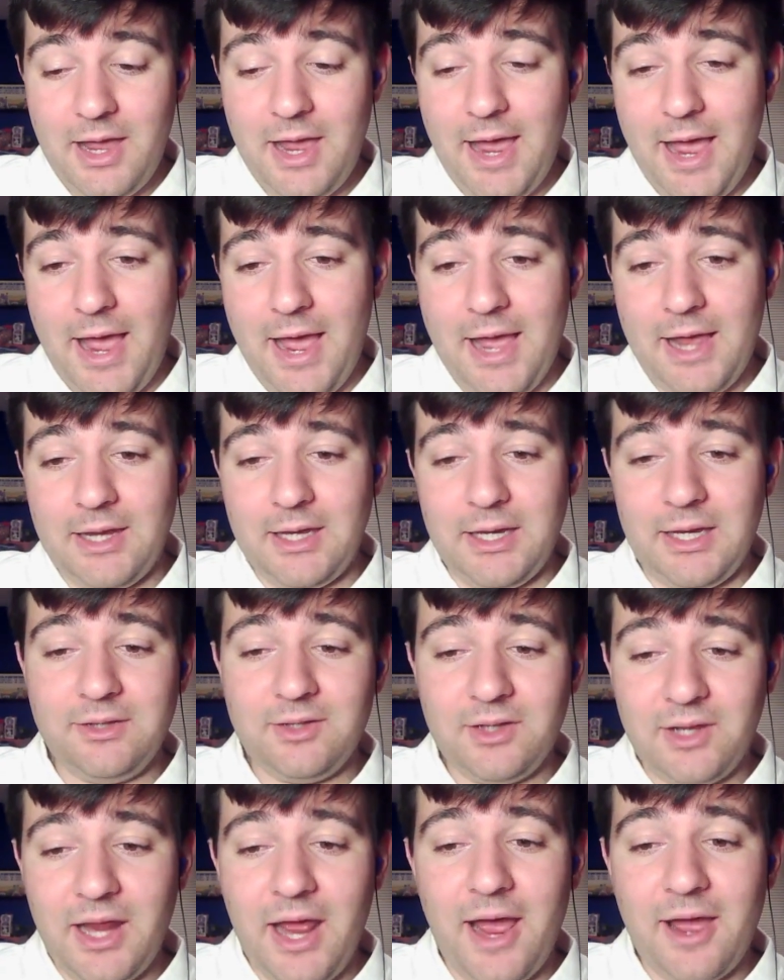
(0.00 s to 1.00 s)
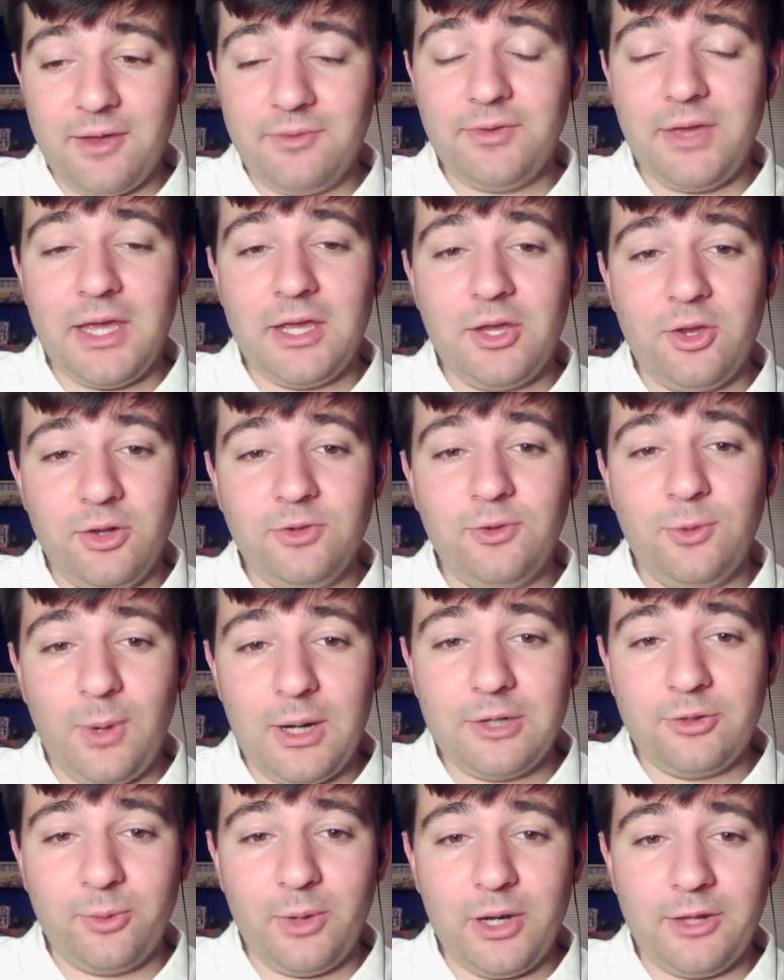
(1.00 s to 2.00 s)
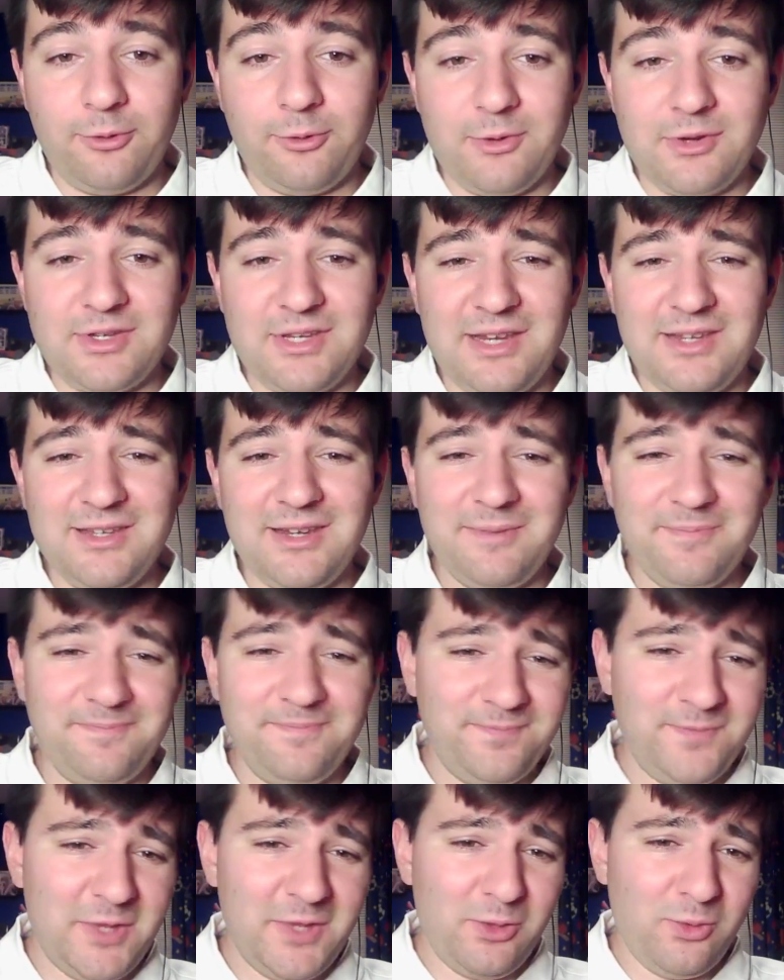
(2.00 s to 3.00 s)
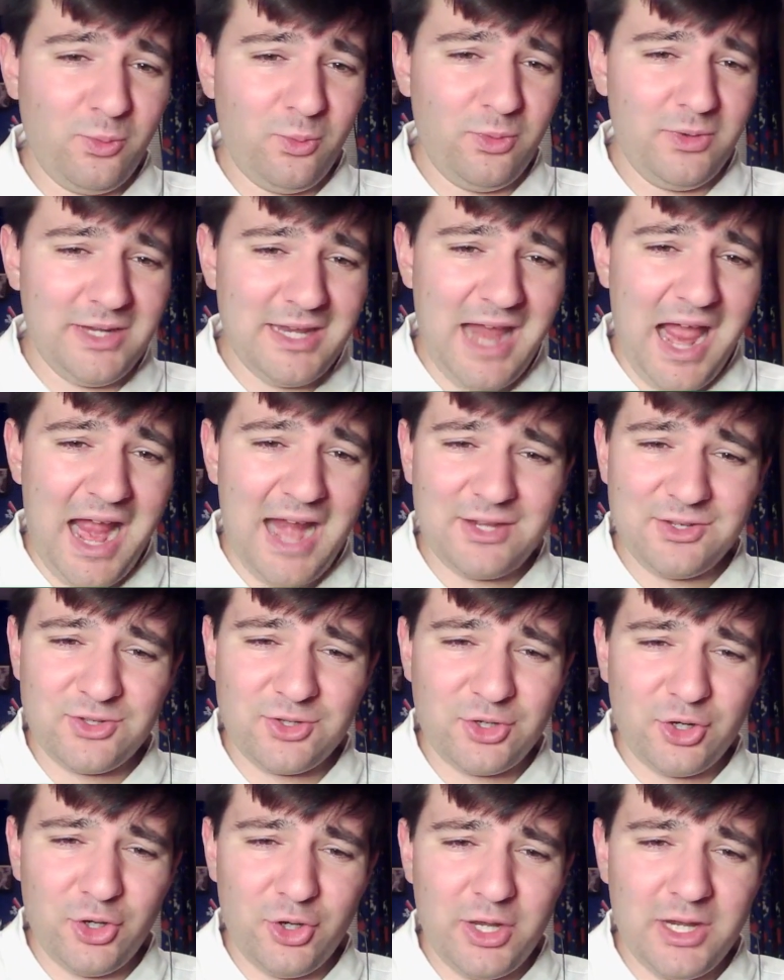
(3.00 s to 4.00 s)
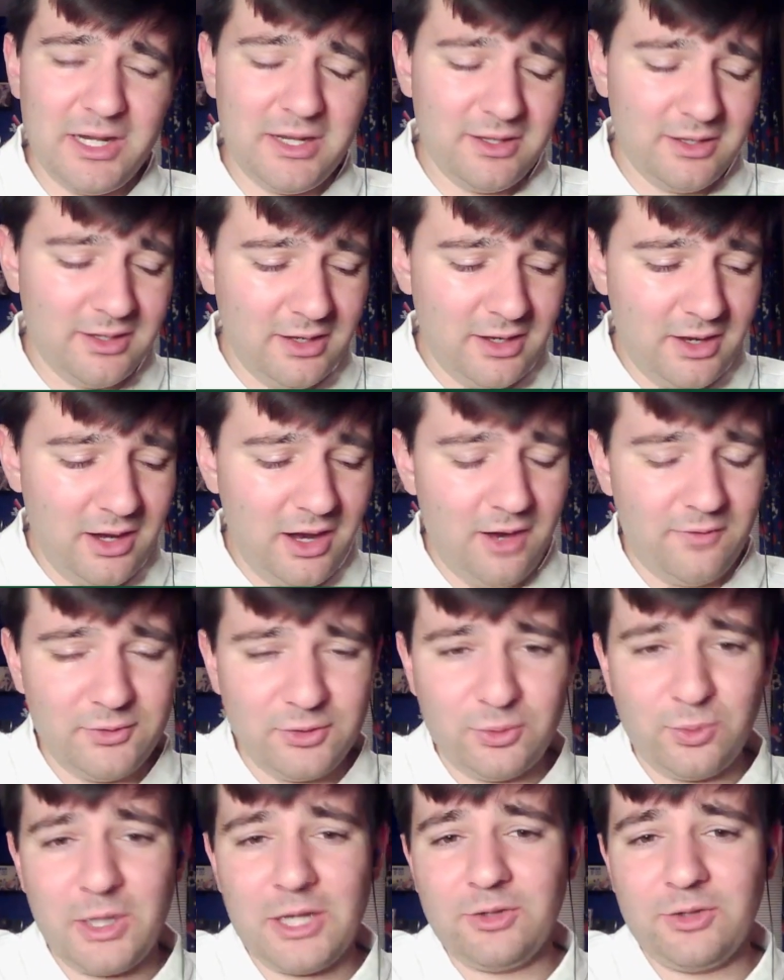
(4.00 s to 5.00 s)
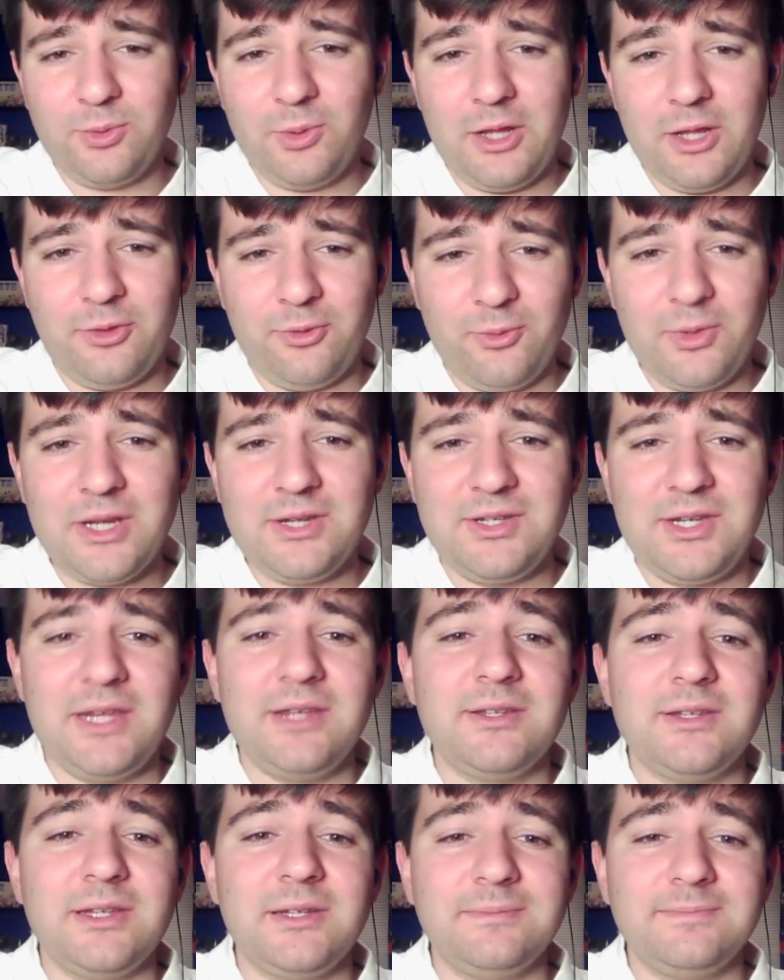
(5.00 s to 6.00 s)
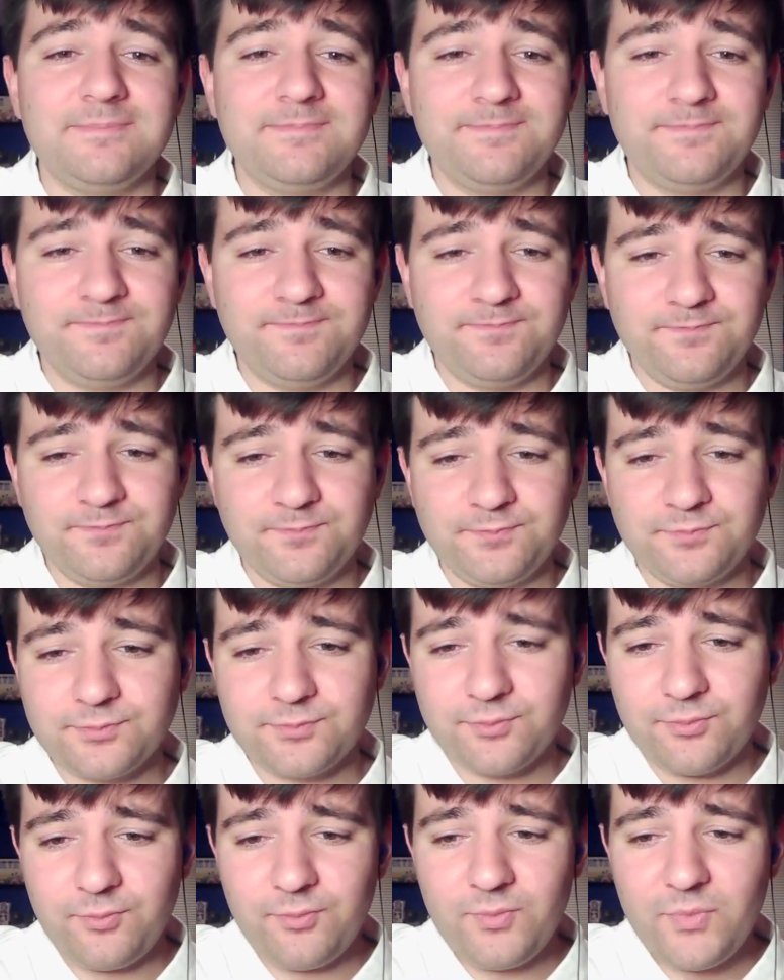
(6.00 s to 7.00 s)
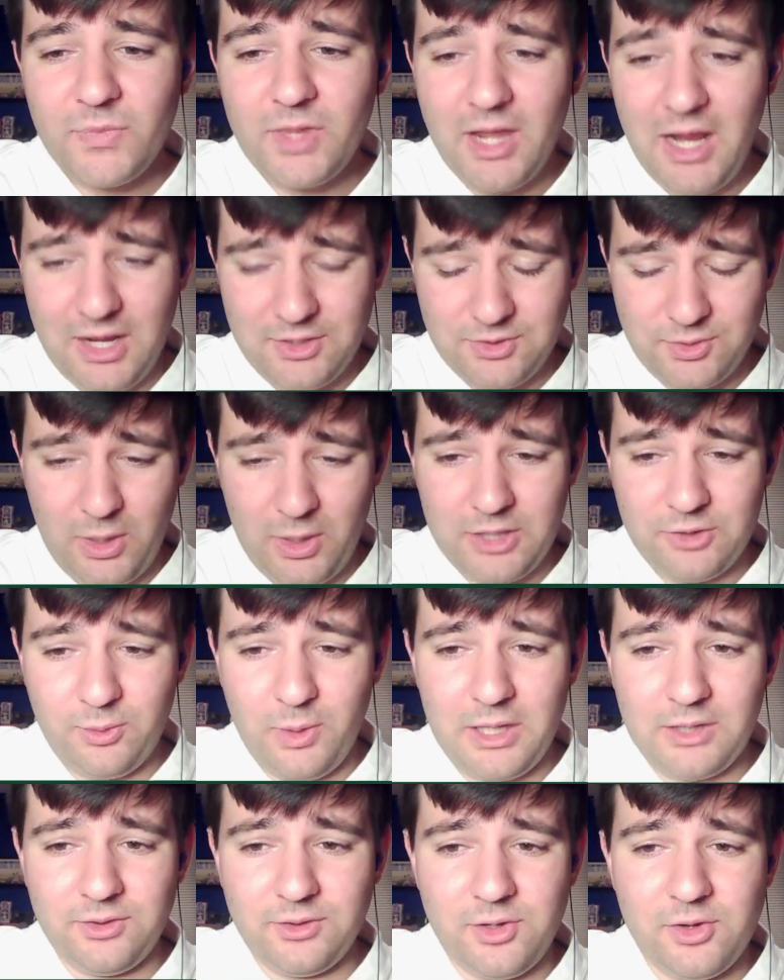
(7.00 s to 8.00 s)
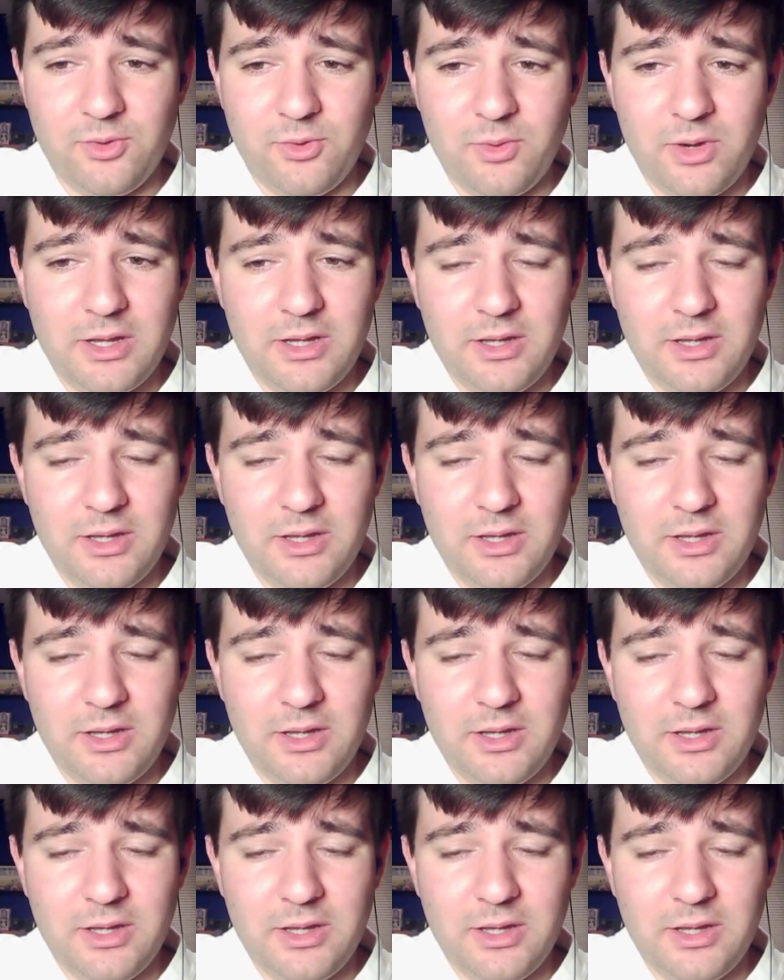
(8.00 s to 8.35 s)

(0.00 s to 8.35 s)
And he did have a good 2023 season. Not as good of a 2023 season as 2022.